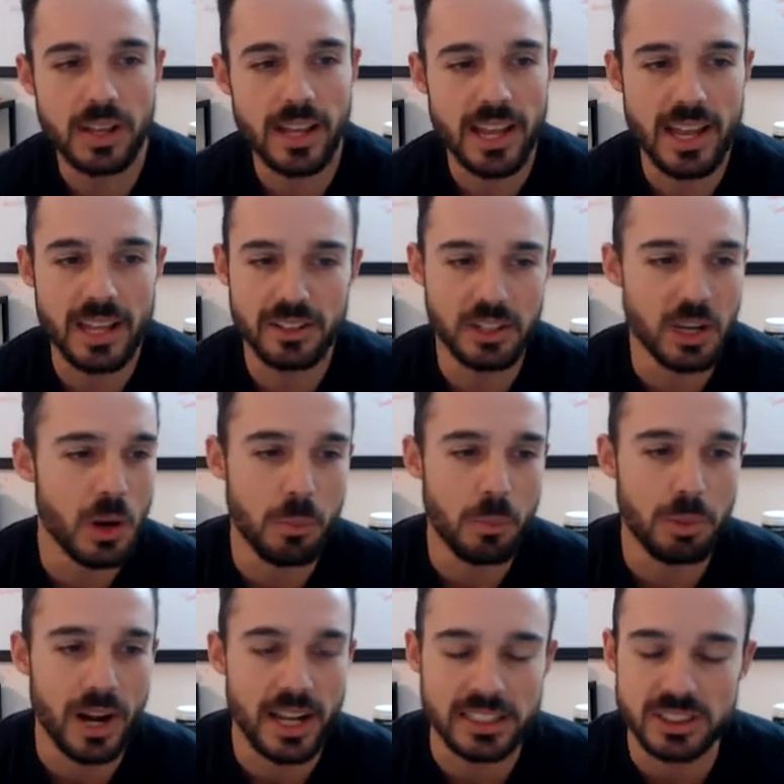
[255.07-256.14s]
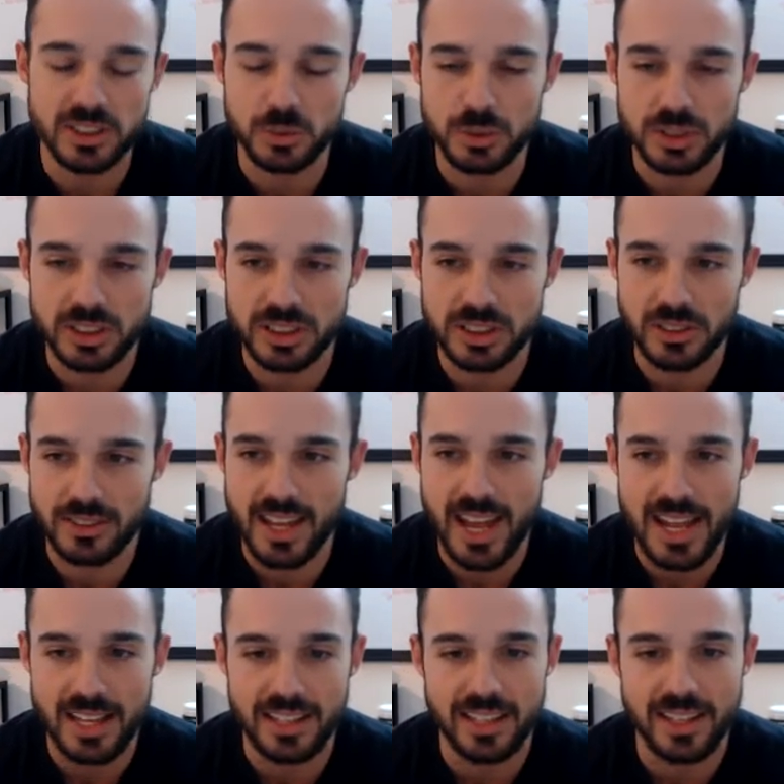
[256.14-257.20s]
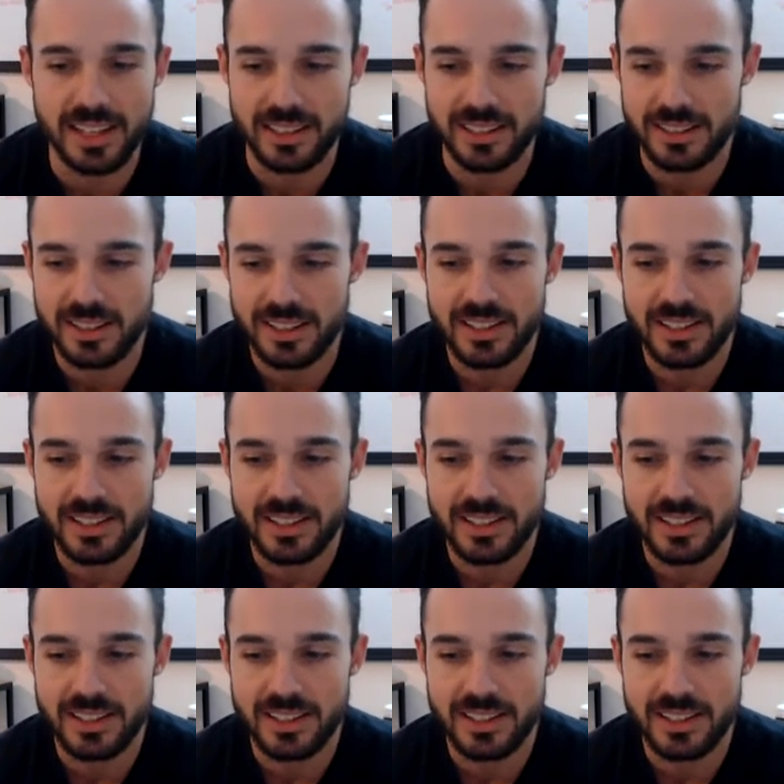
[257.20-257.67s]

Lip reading: And, prices were still tanking.